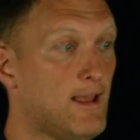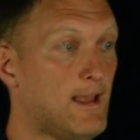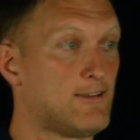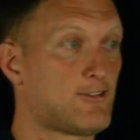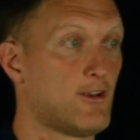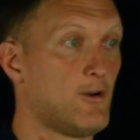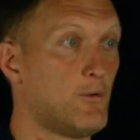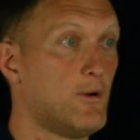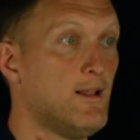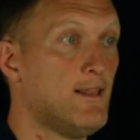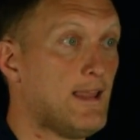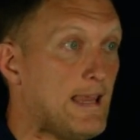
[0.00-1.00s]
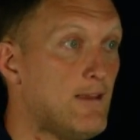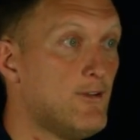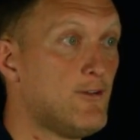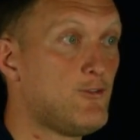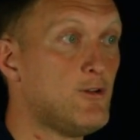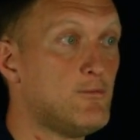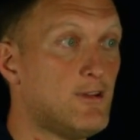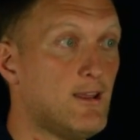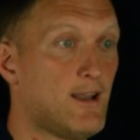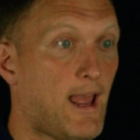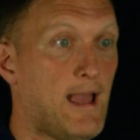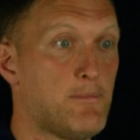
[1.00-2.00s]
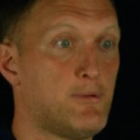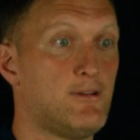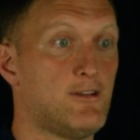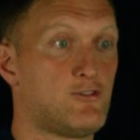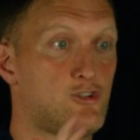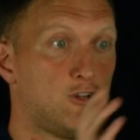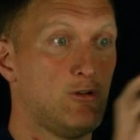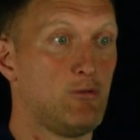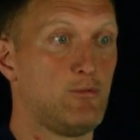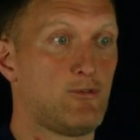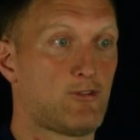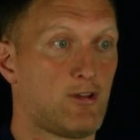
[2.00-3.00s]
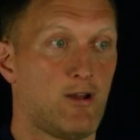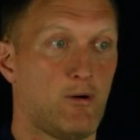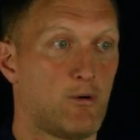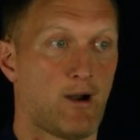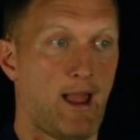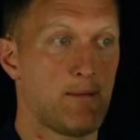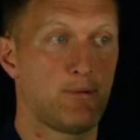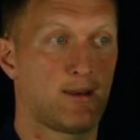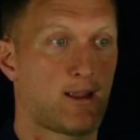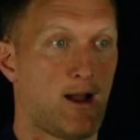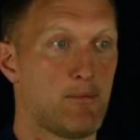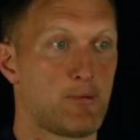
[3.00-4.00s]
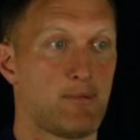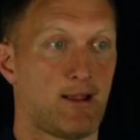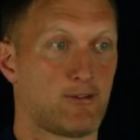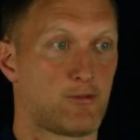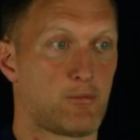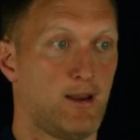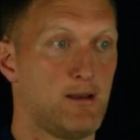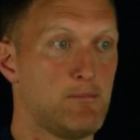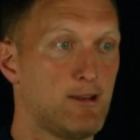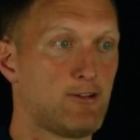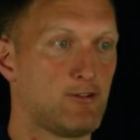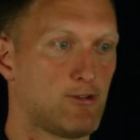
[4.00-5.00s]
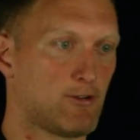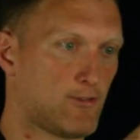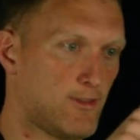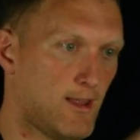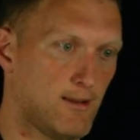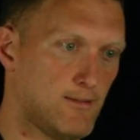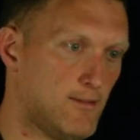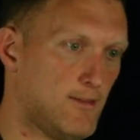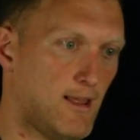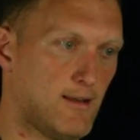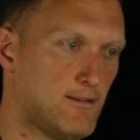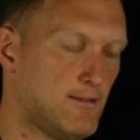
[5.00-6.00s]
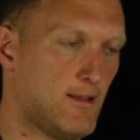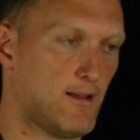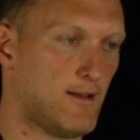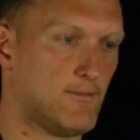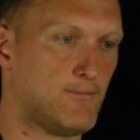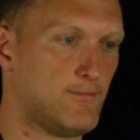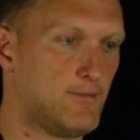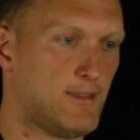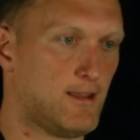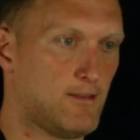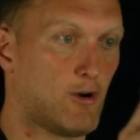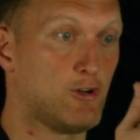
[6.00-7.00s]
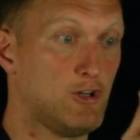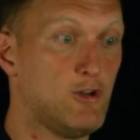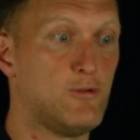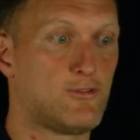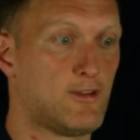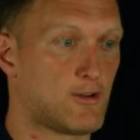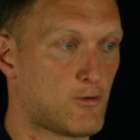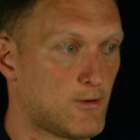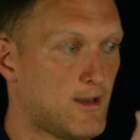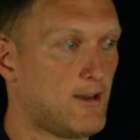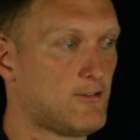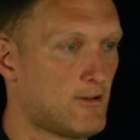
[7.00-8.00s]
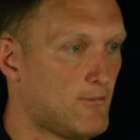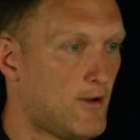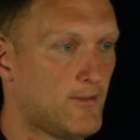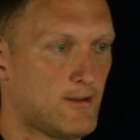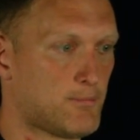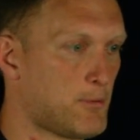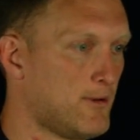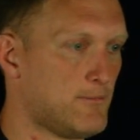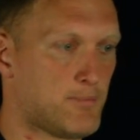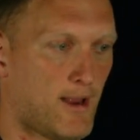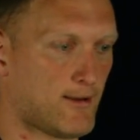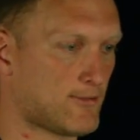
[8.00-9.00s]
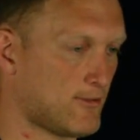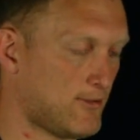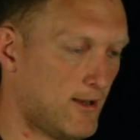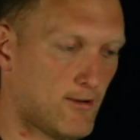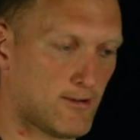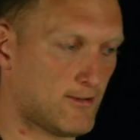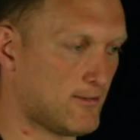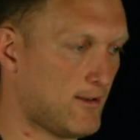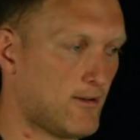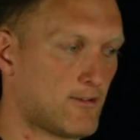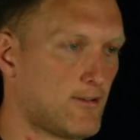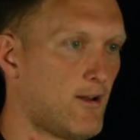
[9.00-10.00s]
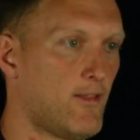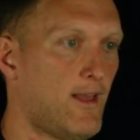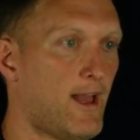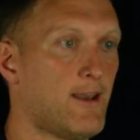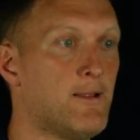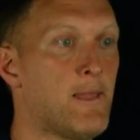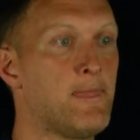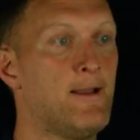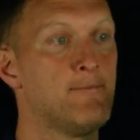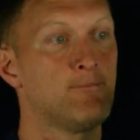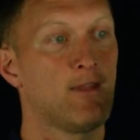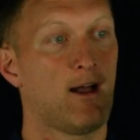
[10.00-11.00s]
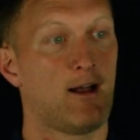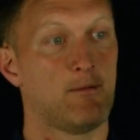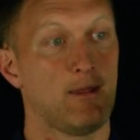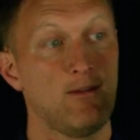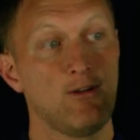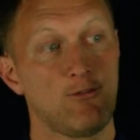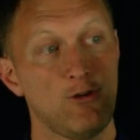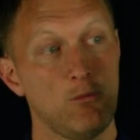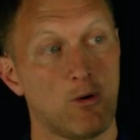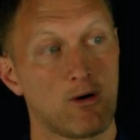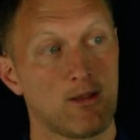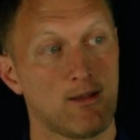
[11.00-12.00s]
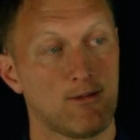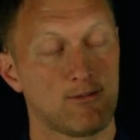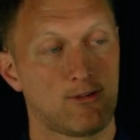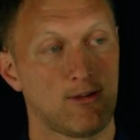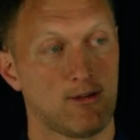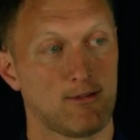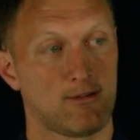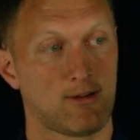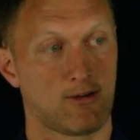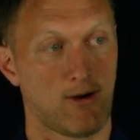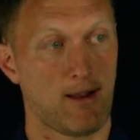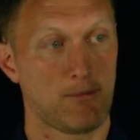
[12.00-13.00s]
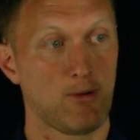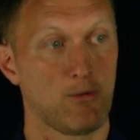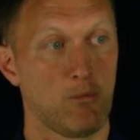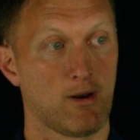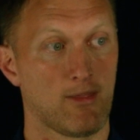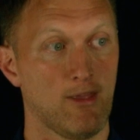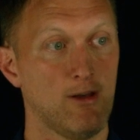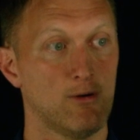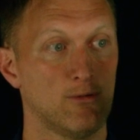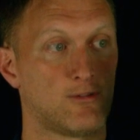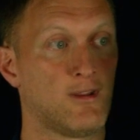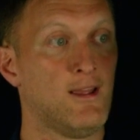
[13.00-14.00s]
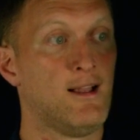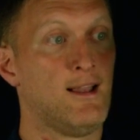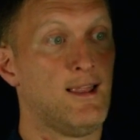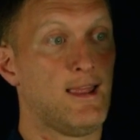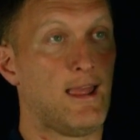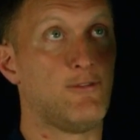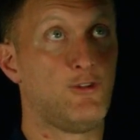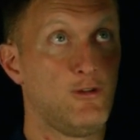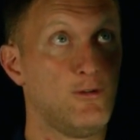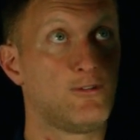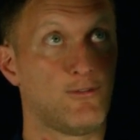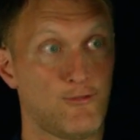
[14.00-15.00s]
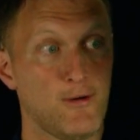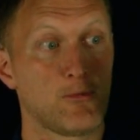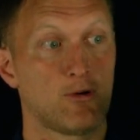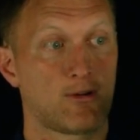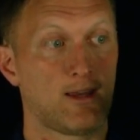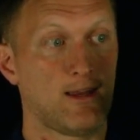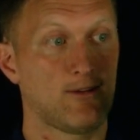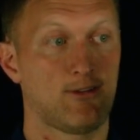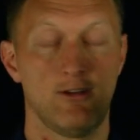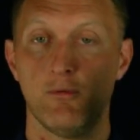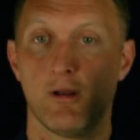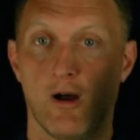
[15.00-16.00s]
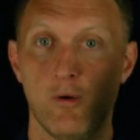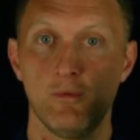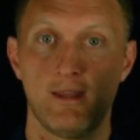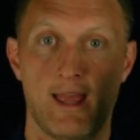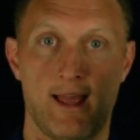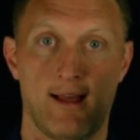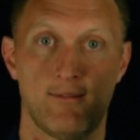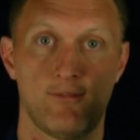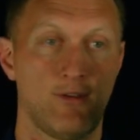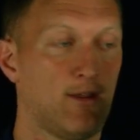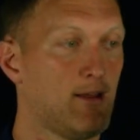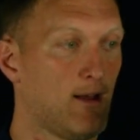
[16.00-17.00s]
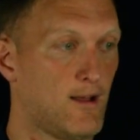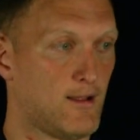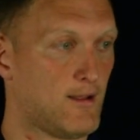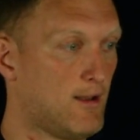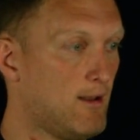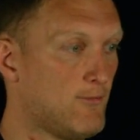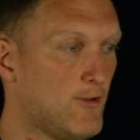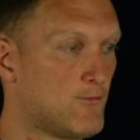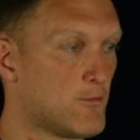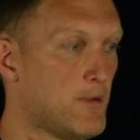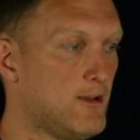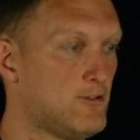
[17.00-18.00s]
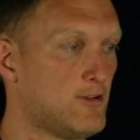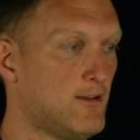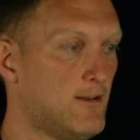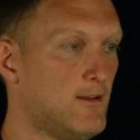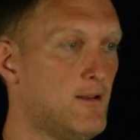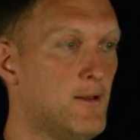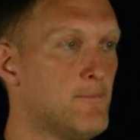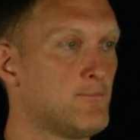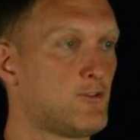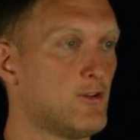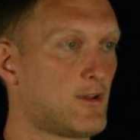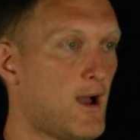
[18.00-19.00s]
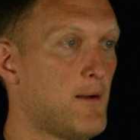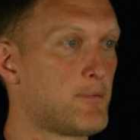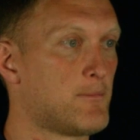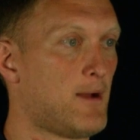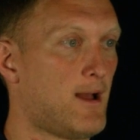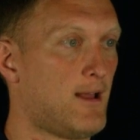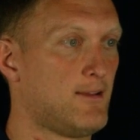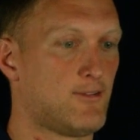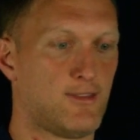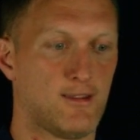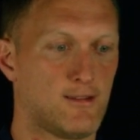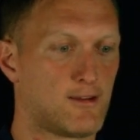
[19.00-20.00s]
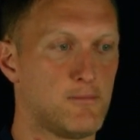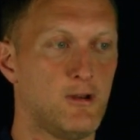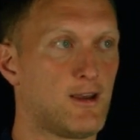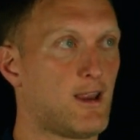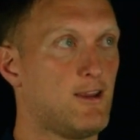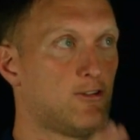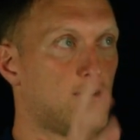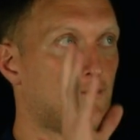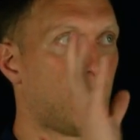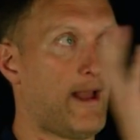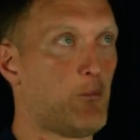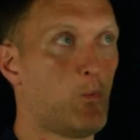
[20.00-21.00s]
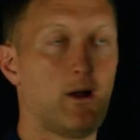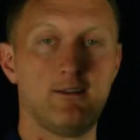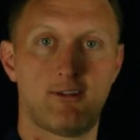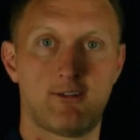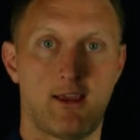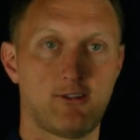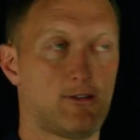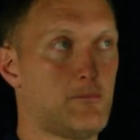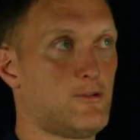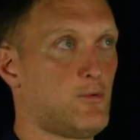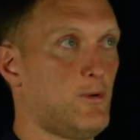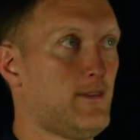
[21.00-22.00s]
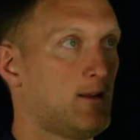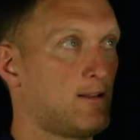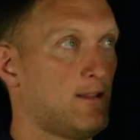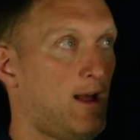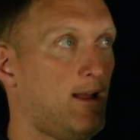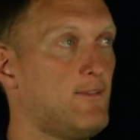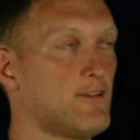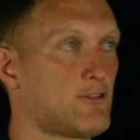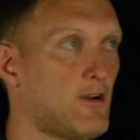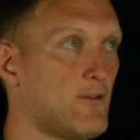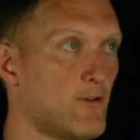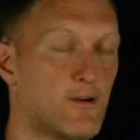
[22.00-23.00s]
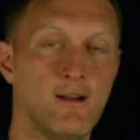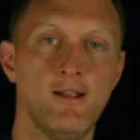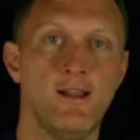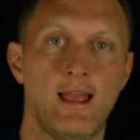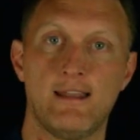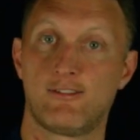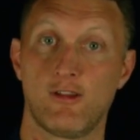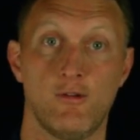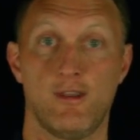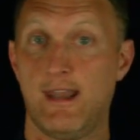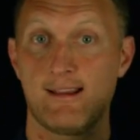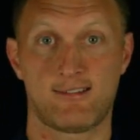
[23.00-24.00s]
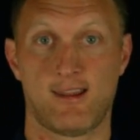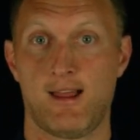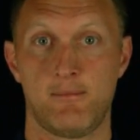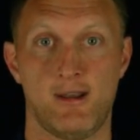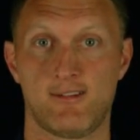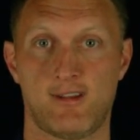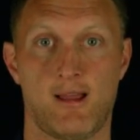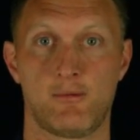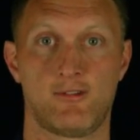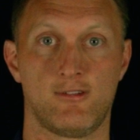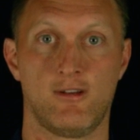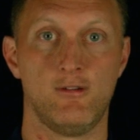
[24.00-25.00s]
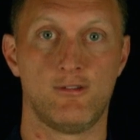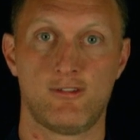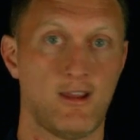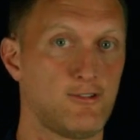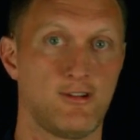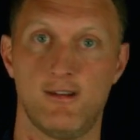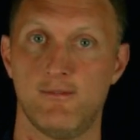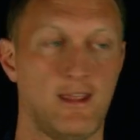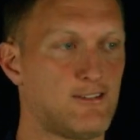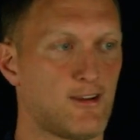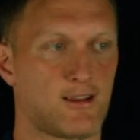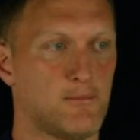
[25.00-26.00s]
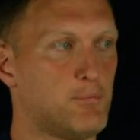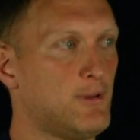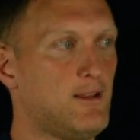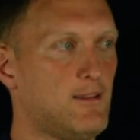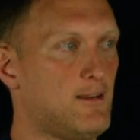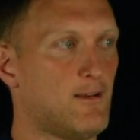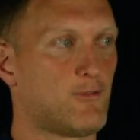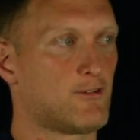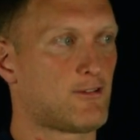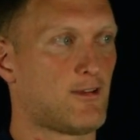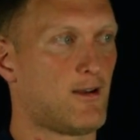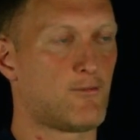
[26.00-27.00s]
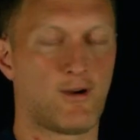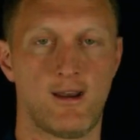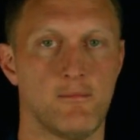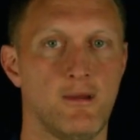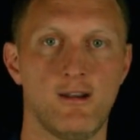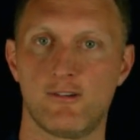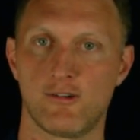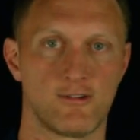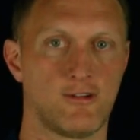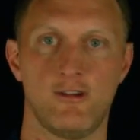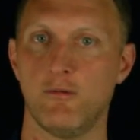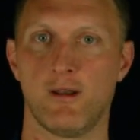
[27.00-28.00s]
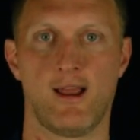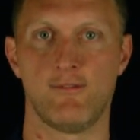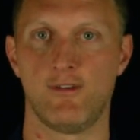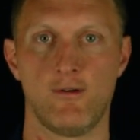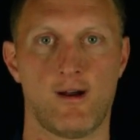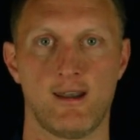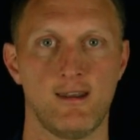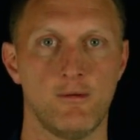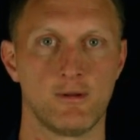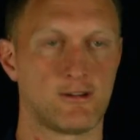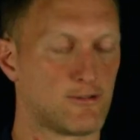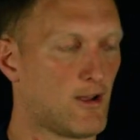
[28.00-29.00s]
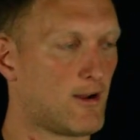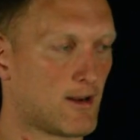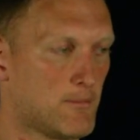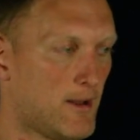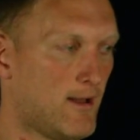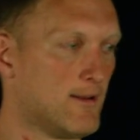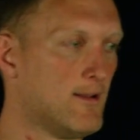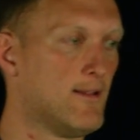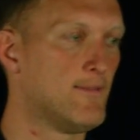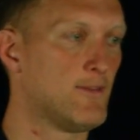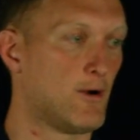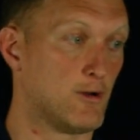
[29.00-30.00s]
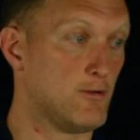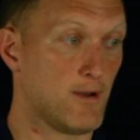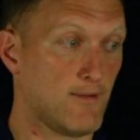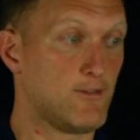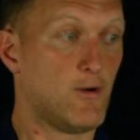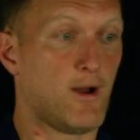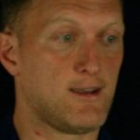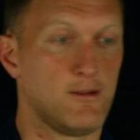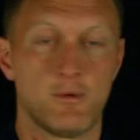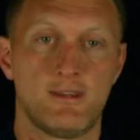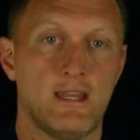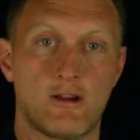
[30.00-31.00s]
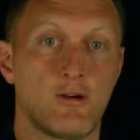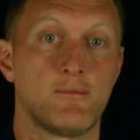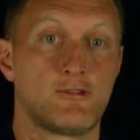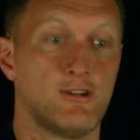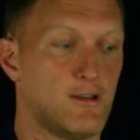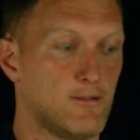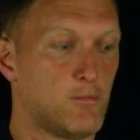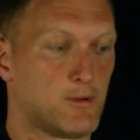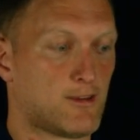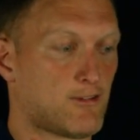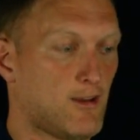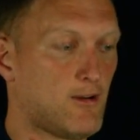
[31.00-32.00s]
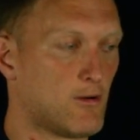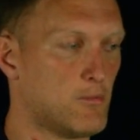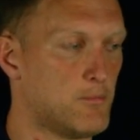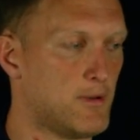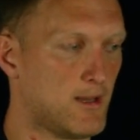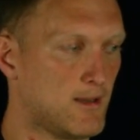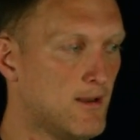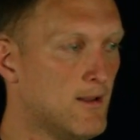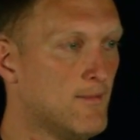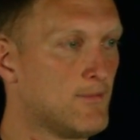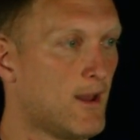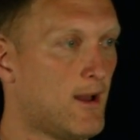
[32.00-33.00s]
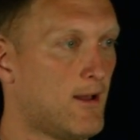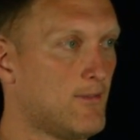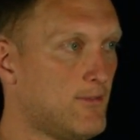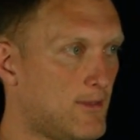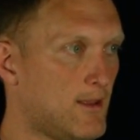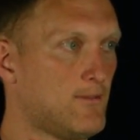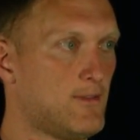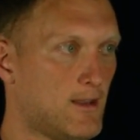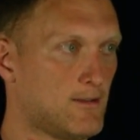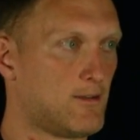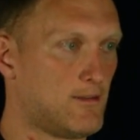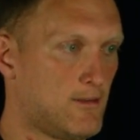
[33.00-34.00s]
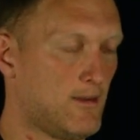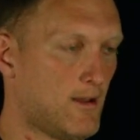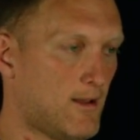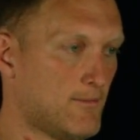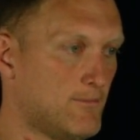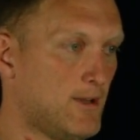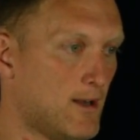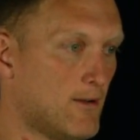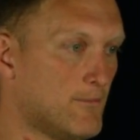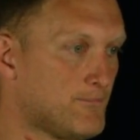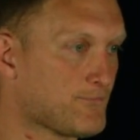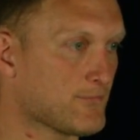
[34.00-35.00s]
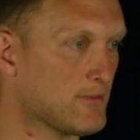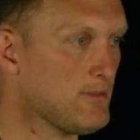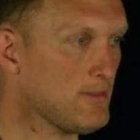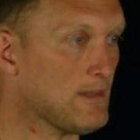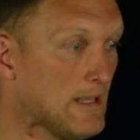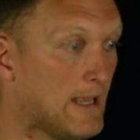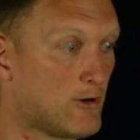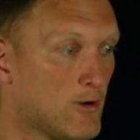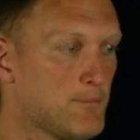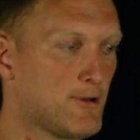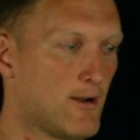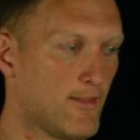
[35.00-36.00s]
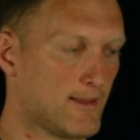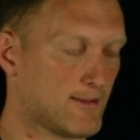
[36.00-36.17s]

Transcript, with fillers: And so, even if you did happen to choose or happen to compromise the random integers that, that, uh, that are used in the creation of all these pre master secrets and secrets and all that, um, even if you were to, to, to grab hold of one of those, if you use ephemeral keys, then you would only have uh, enough information to compromise the communication of that one session between the client and the server. And so the next time it establishes a new session, it's a completely different set of random integers, and you would have no idea what they're talking about. Or you would have no idea what the encryption, what the secret would be uh, that, that uh, you know, encrypted all